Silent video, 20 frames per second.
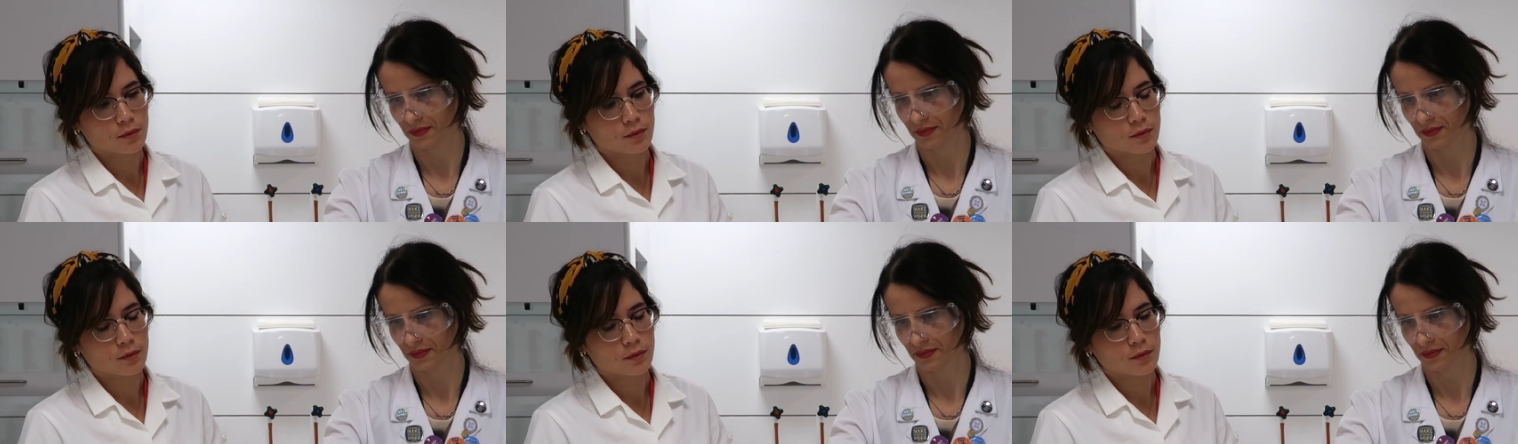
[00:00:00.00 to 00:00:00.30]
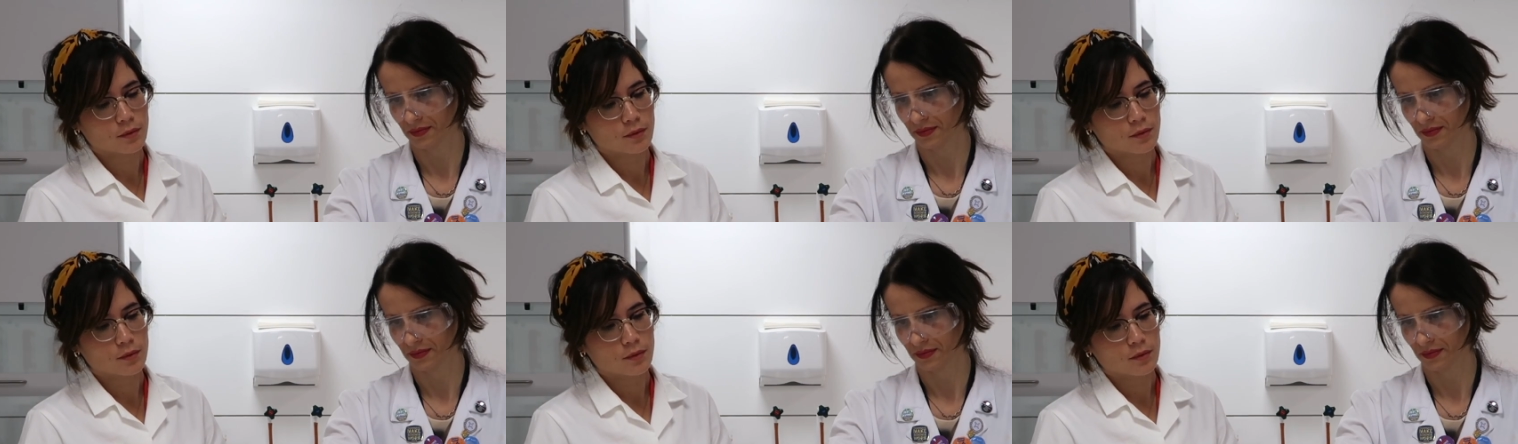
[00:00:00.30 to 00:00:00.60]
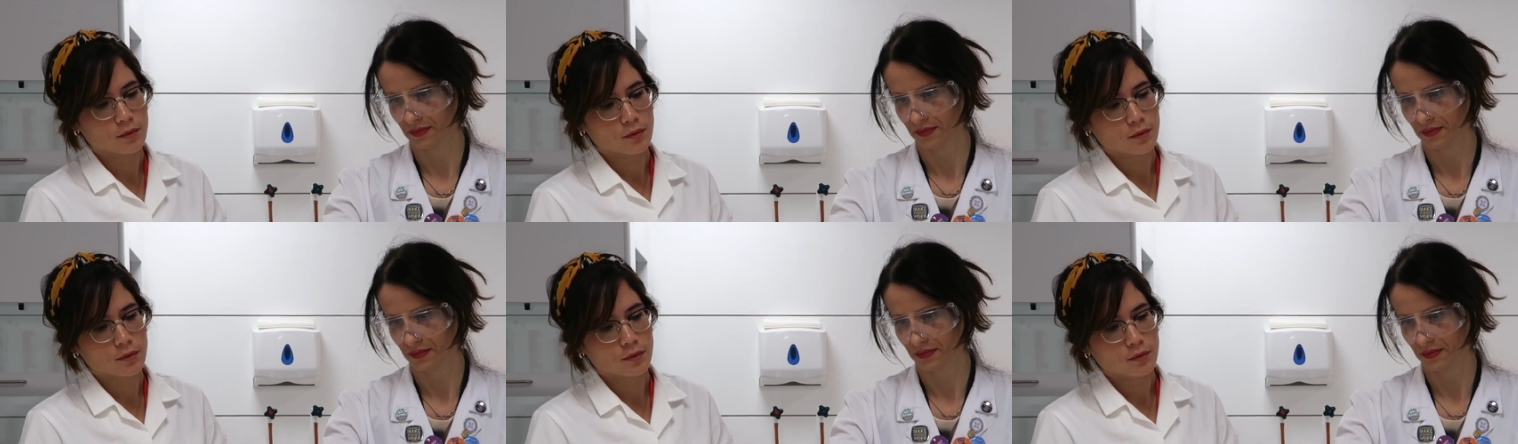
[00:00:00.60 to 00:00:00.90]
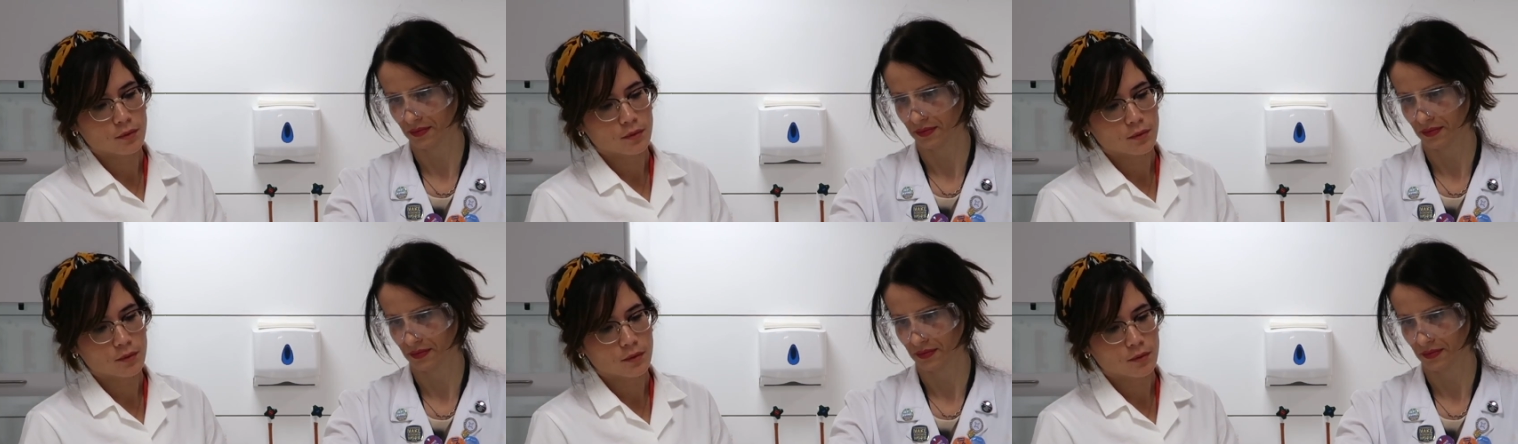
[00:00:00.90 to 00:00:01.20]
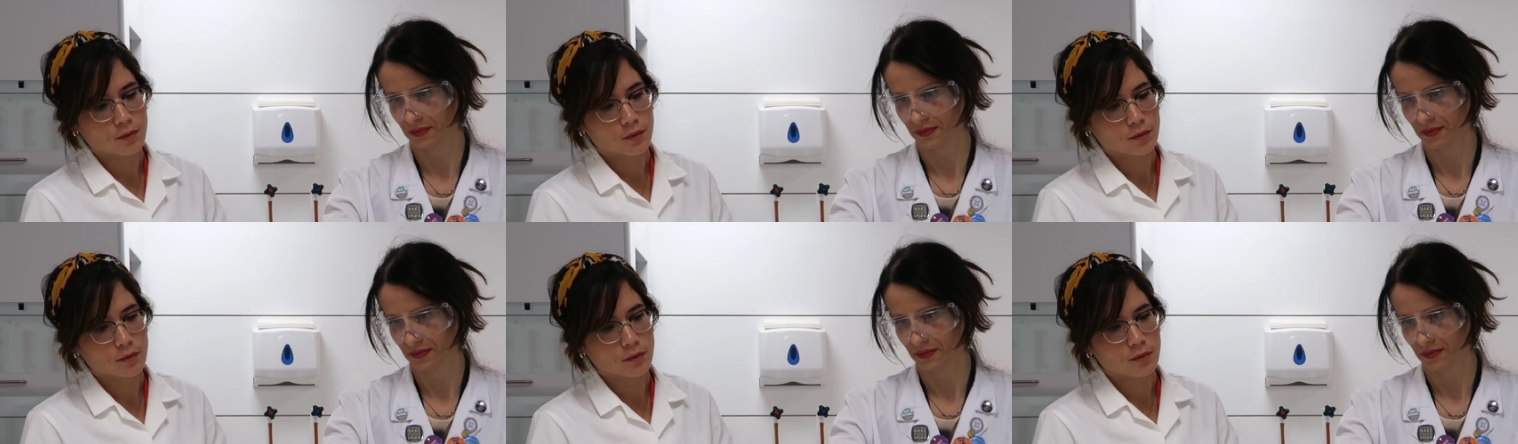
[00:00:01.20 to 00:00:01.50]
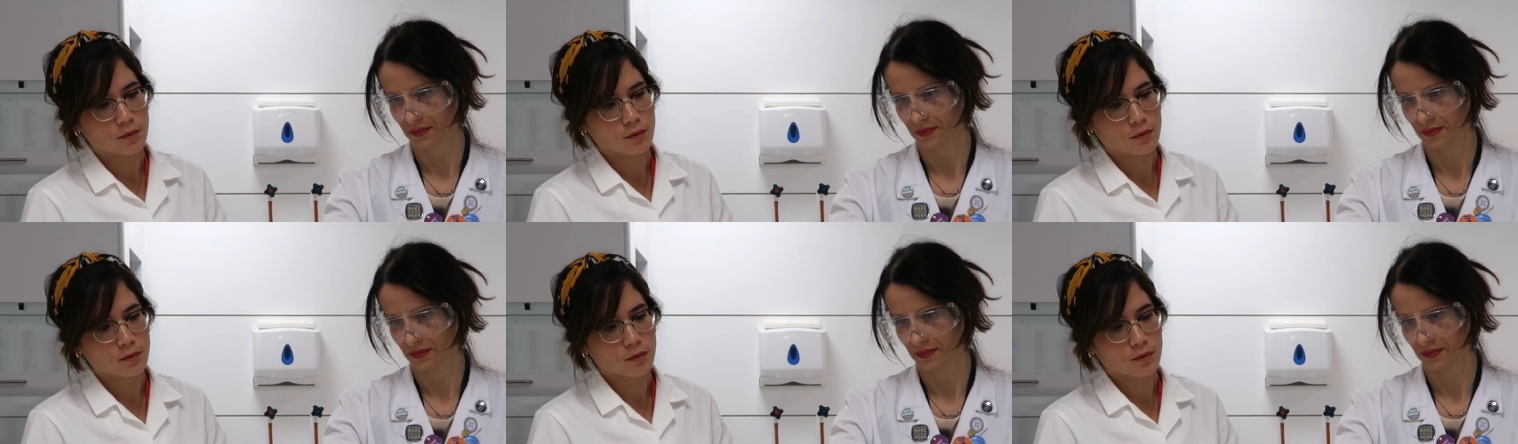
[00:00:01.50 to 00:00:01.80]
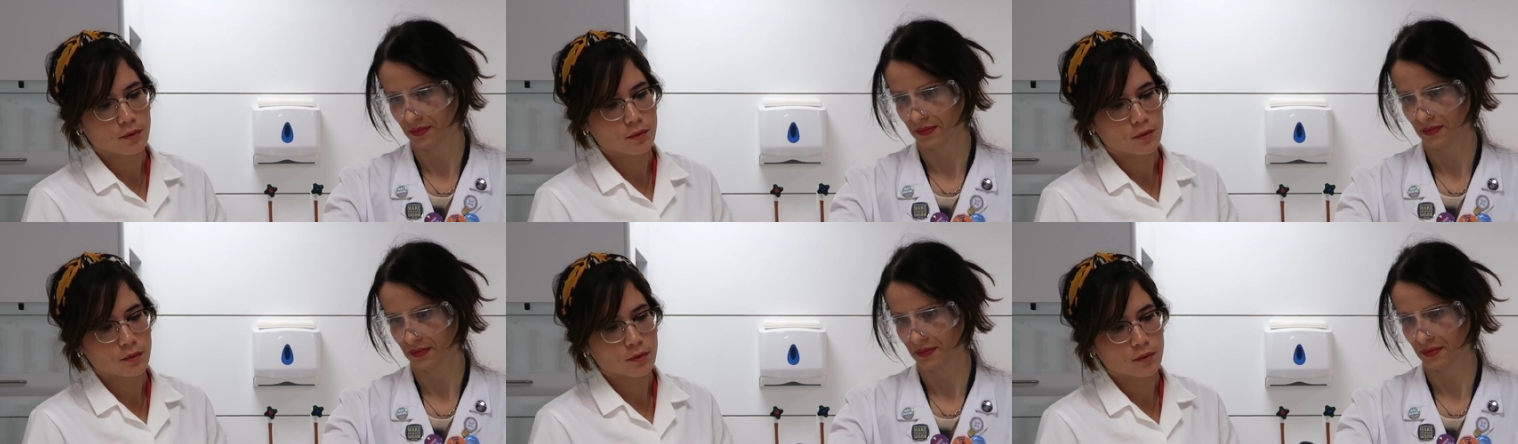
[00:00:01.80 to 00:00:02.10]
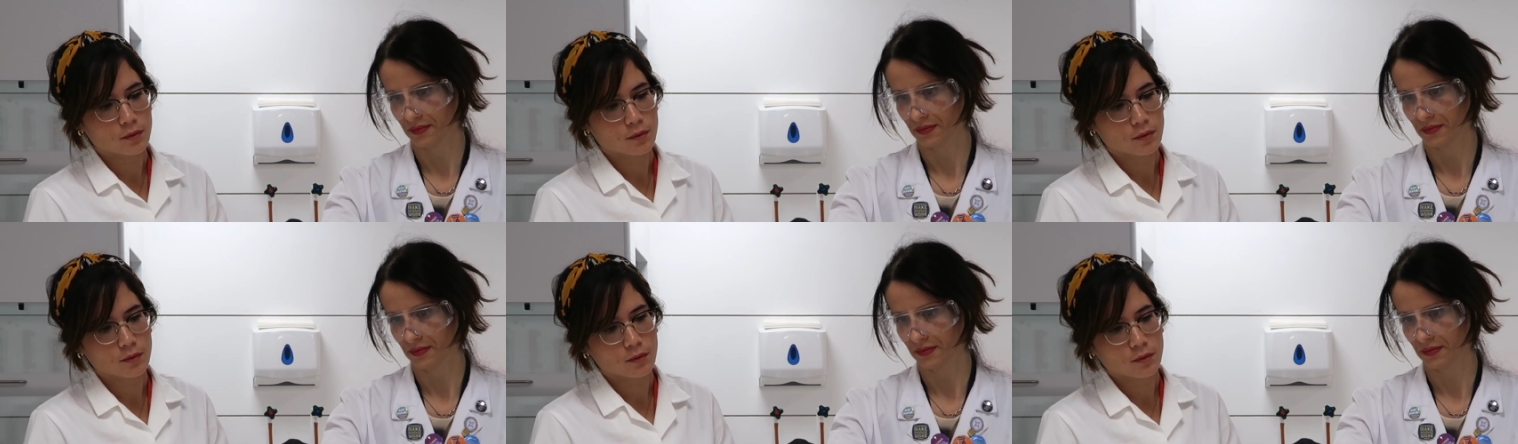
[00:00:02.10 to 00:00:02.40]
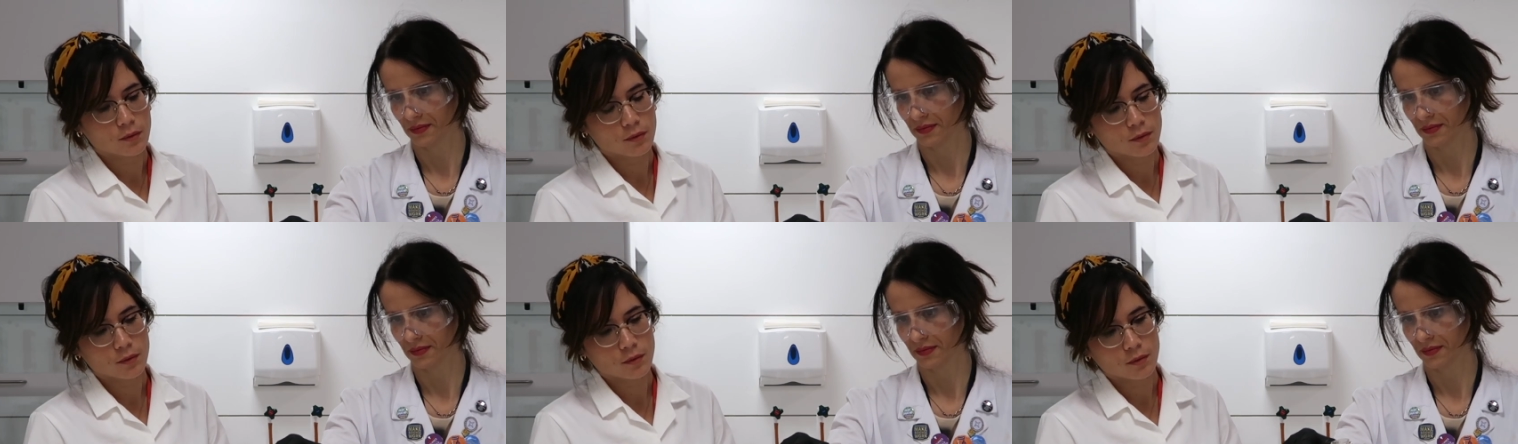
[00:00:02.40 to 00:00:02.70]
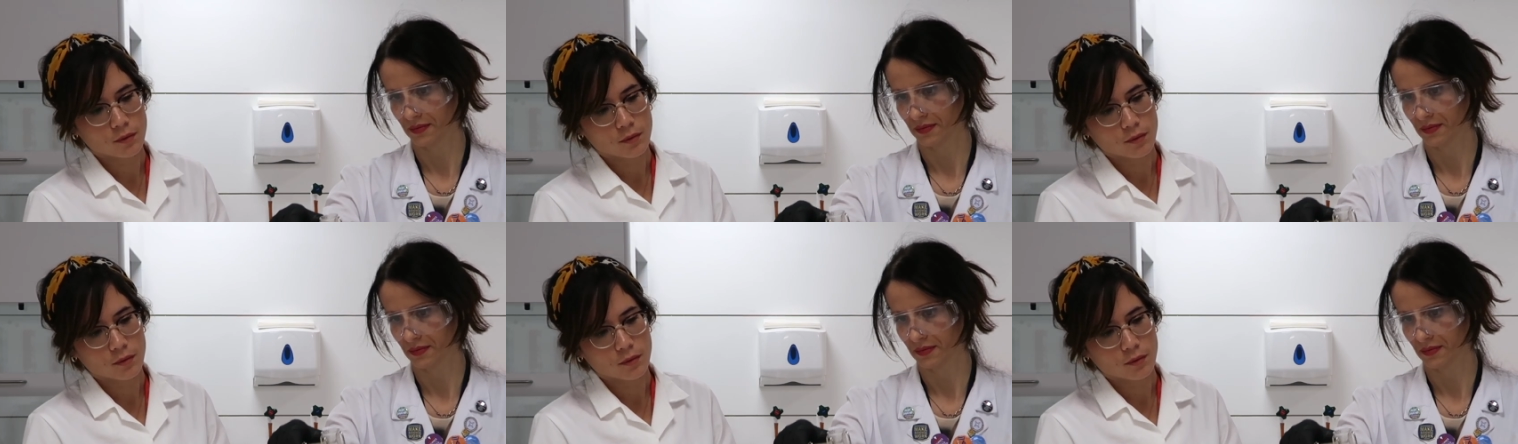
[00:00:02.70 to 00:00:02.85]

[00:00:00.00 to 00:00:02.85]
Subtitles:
(no one is talking)